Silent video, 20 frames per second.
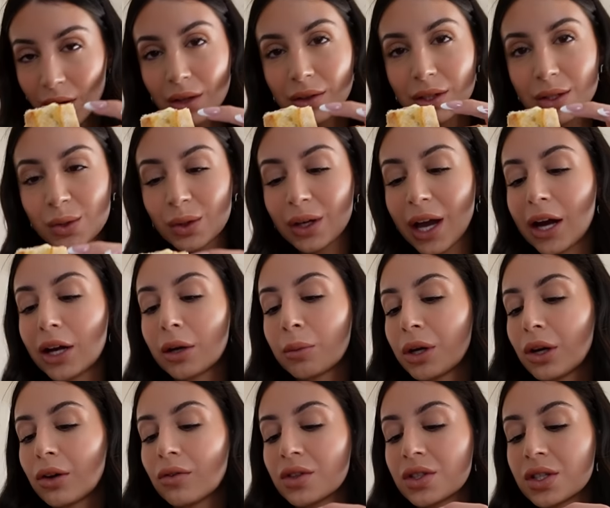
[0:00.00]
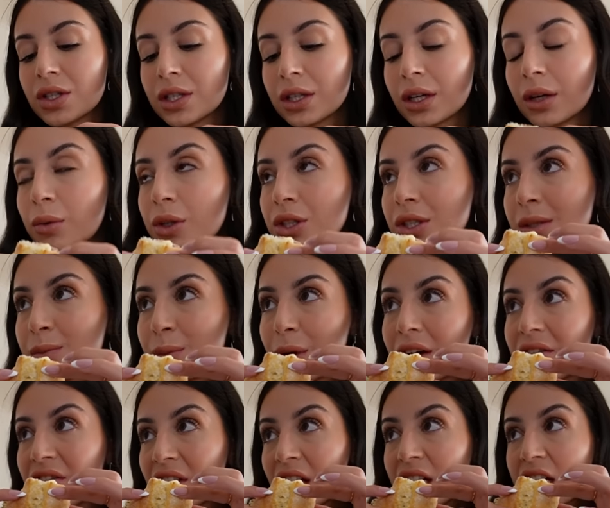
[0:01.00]
This will carry me over to dinner, which is
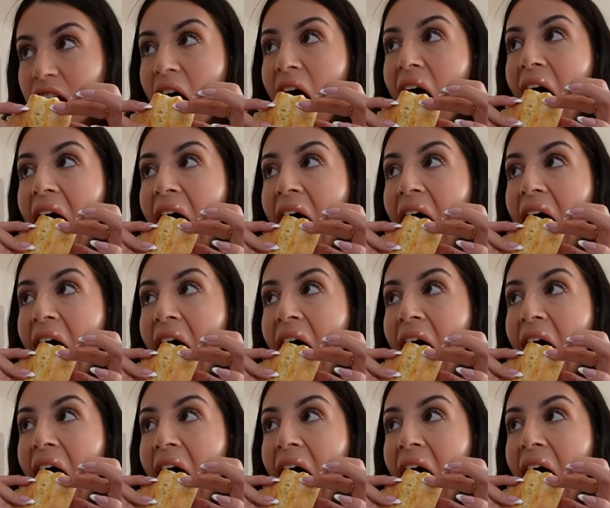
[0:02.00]
perfect.